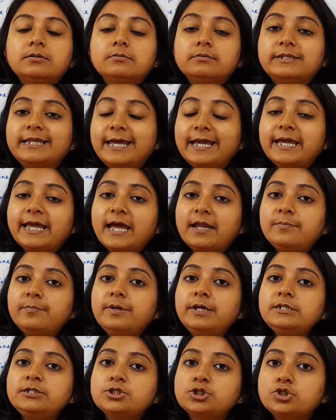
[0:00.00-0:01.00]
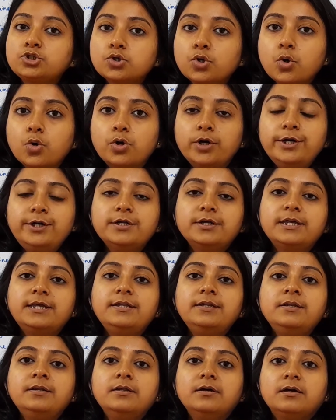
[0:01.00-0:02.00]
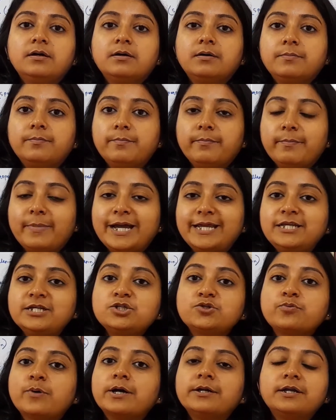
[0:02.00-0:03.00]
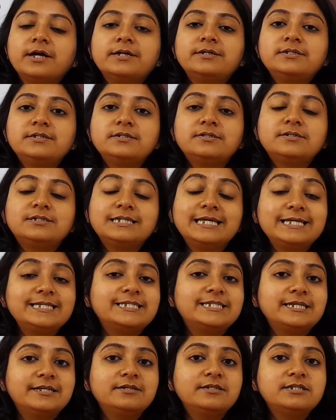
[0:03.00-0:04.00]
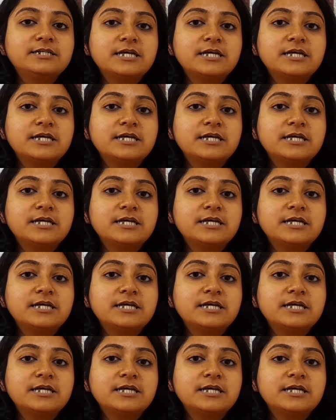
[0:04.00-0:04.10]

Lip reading: they can be stored in minus 196 degrees